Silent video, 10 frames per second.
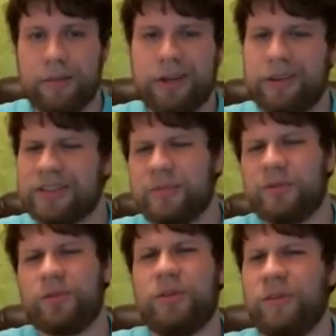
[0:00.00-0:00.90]
But there's some
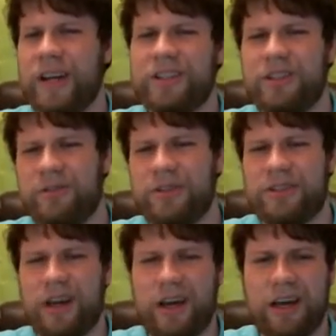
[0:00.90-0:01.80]
sort of device she
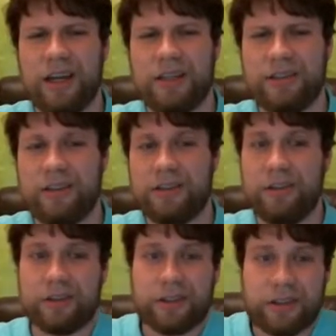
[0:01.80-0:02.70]
uses to hide so that she
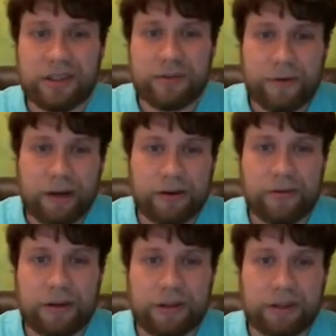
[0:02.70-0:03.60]
looks like she has a fire
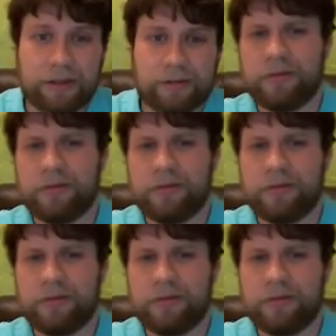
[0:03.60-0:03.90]
affinity.